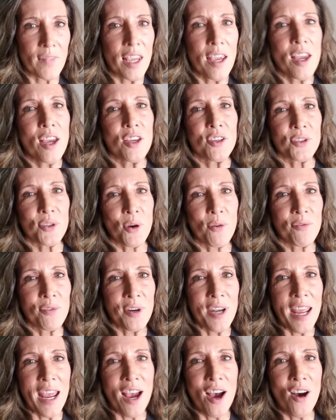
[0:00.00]
So for
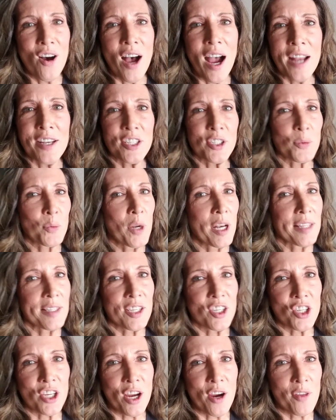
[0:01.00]
now, I just wanted to
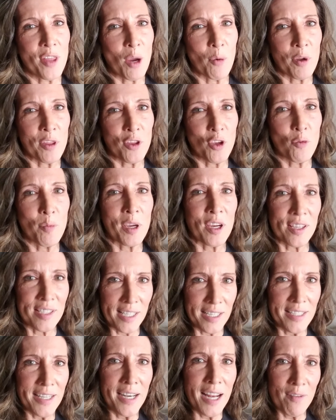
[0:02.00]
share that with you because I
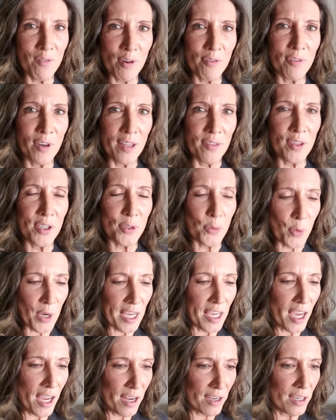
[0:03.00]
did have a friend this
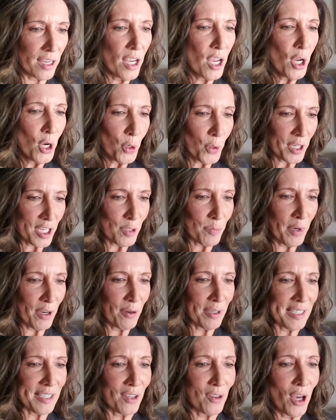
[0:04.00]
weekend who
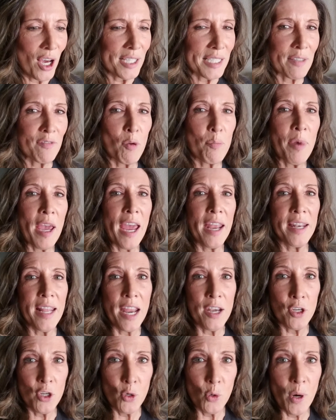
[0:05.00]
experienced the loss of a pet and
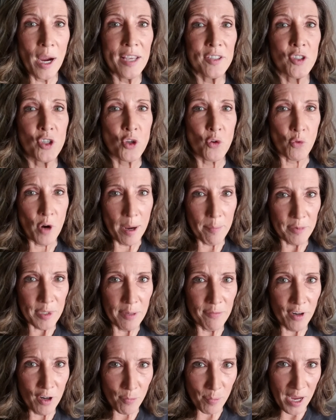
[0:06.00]
who has dreamt of
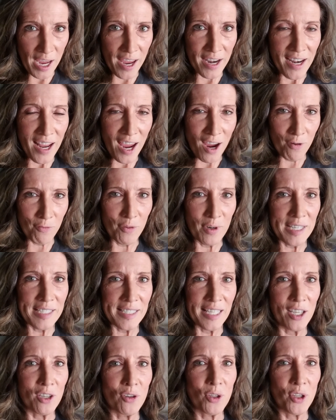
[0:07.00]
her pet every
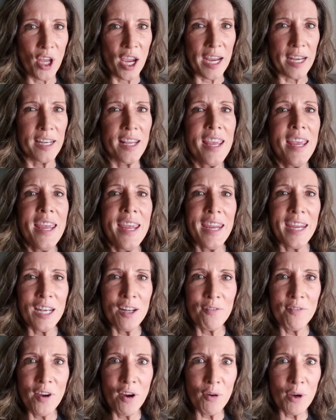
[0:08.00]
single night in a
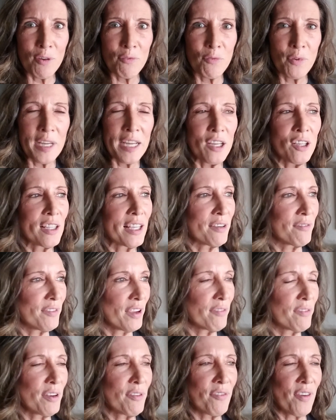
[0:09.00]
very real and
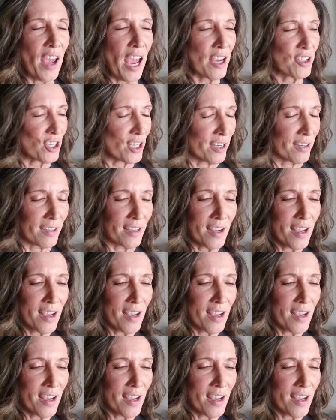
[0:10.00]
vivid fashion.